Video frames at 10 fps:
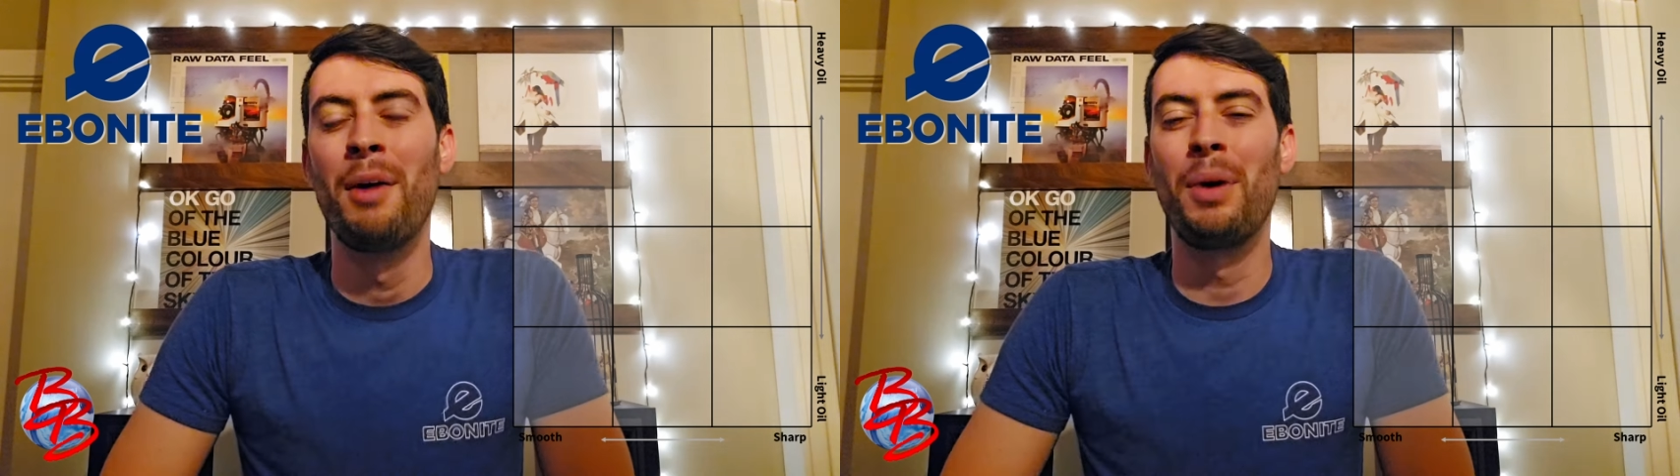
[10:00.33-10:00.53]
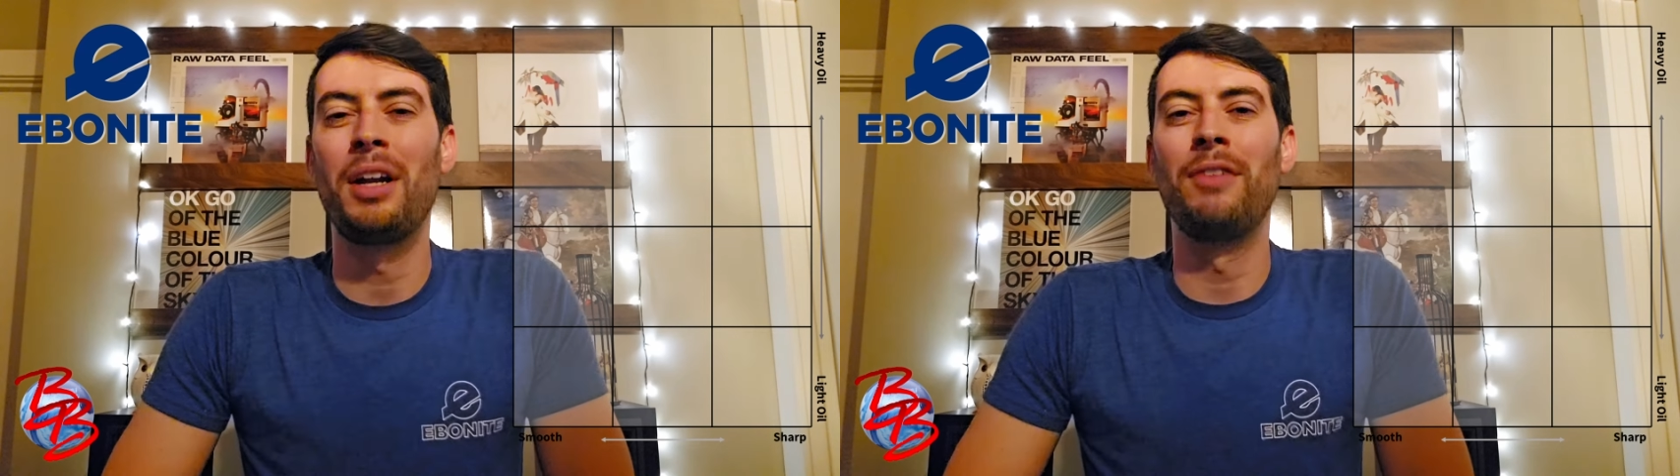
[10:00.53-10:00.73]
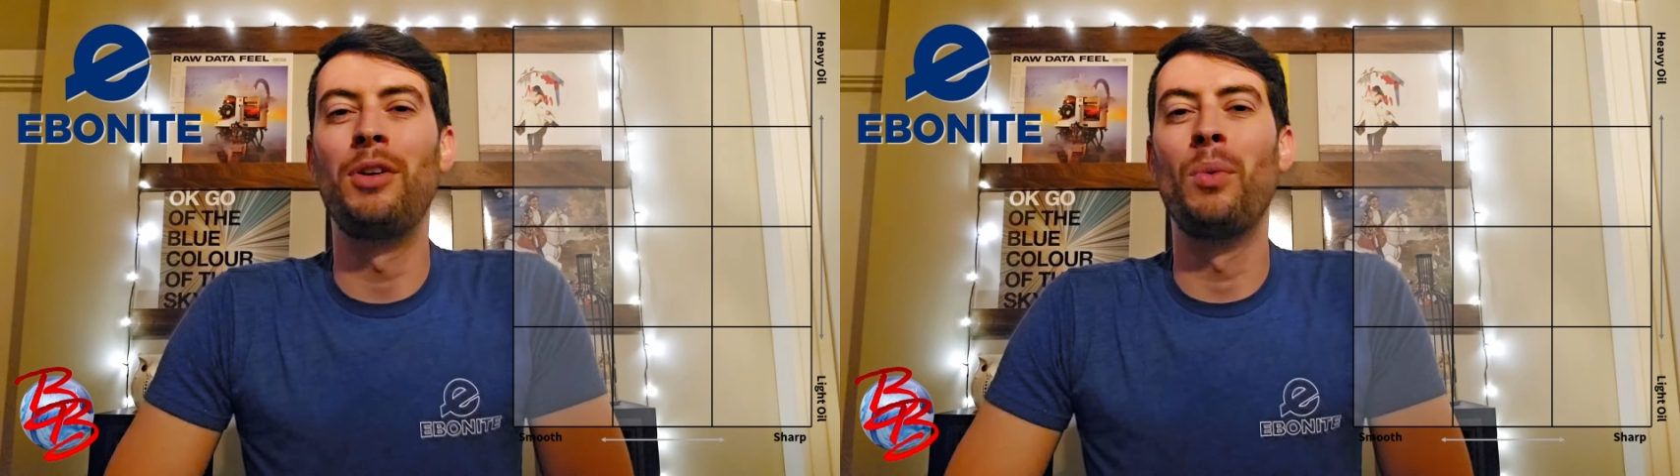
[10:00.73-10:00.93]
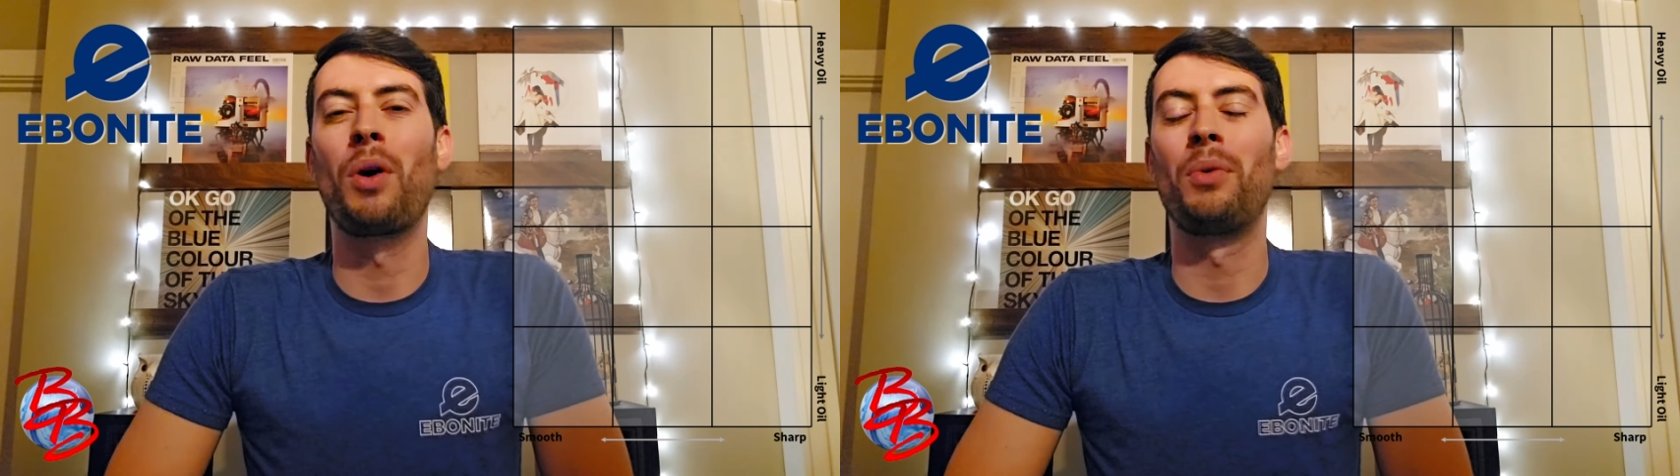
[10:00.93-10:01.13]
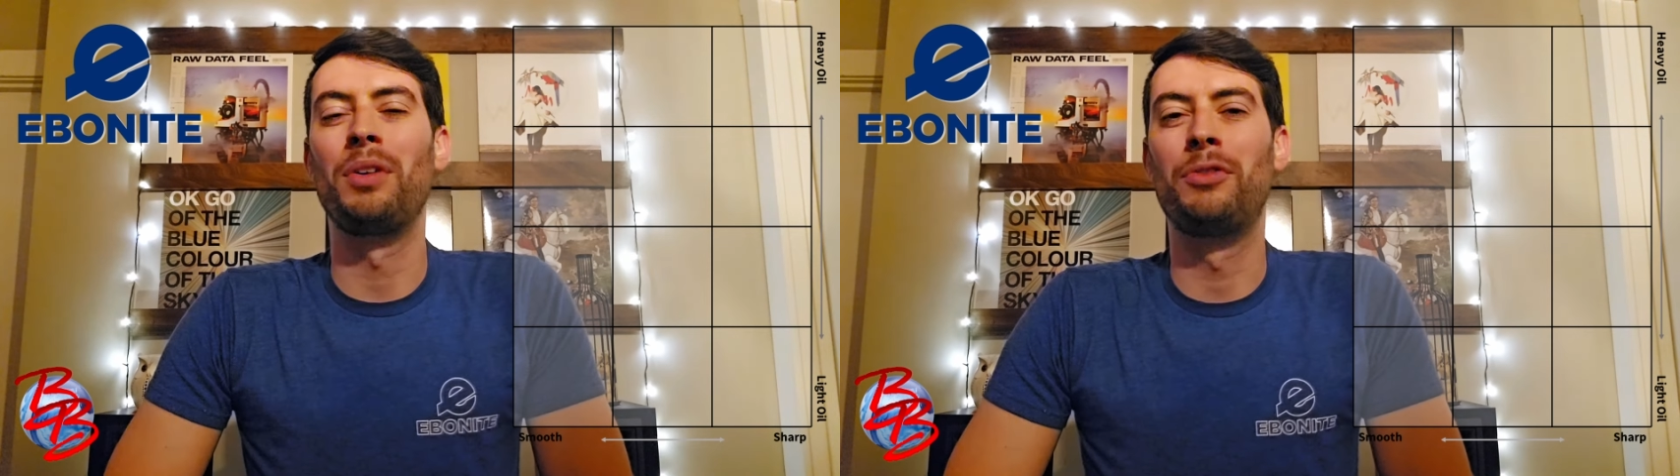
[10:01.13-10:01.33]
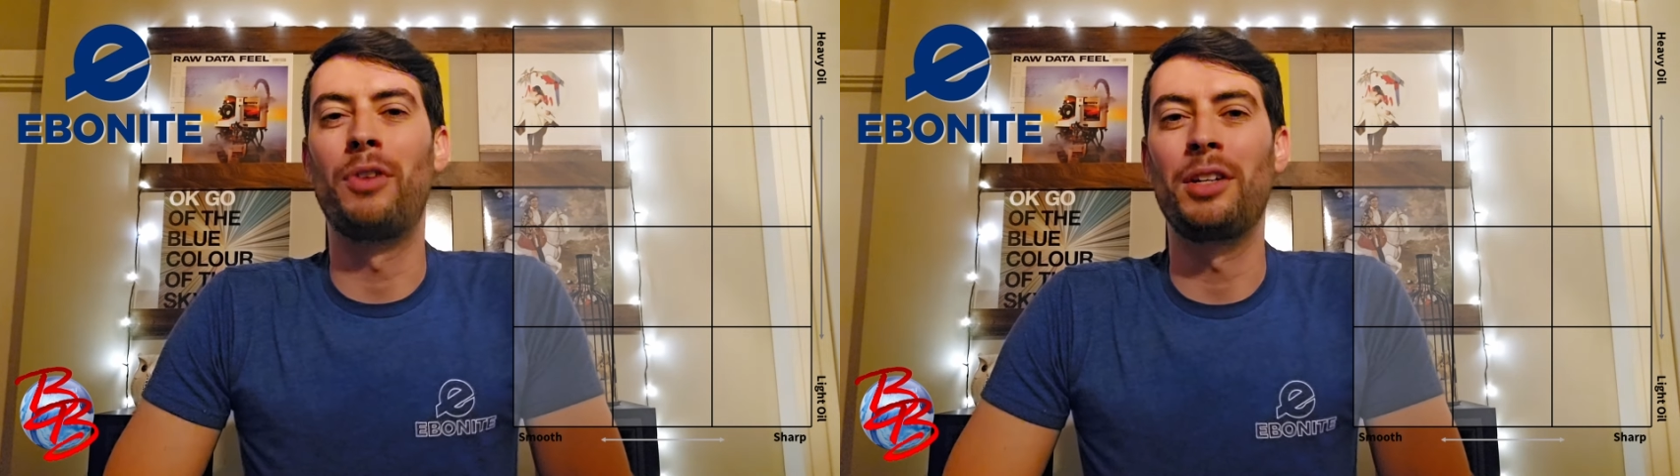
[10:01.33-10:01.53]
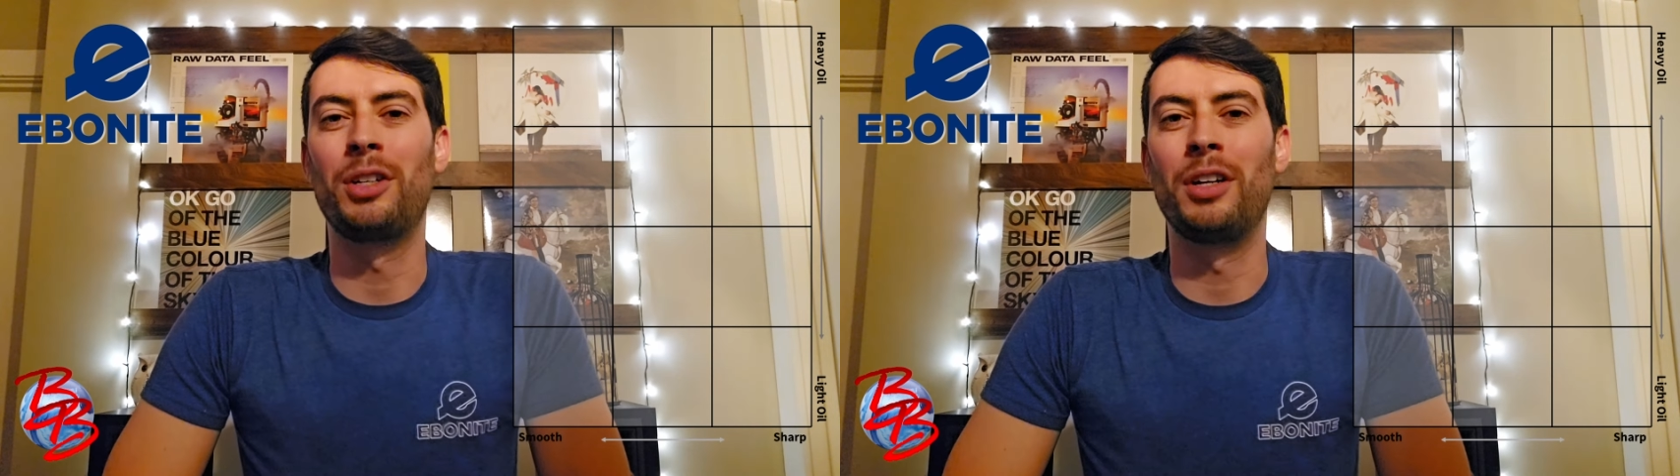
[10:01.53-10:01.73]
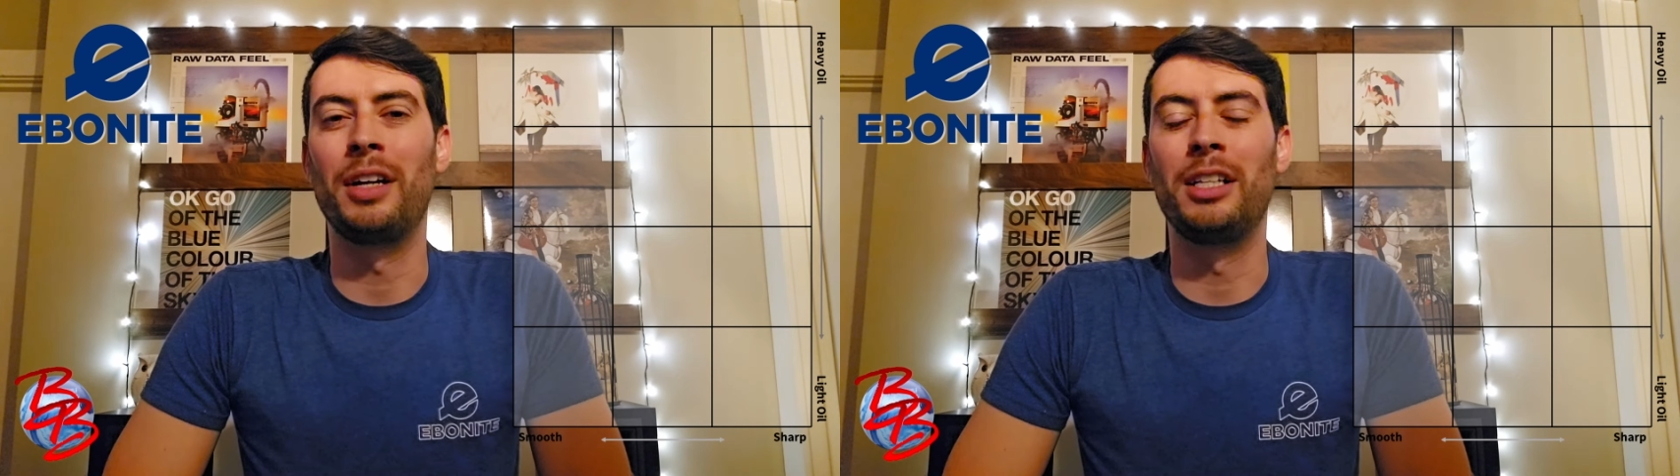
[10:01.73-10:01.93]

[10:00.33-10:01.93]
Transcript: But if you want a refresher,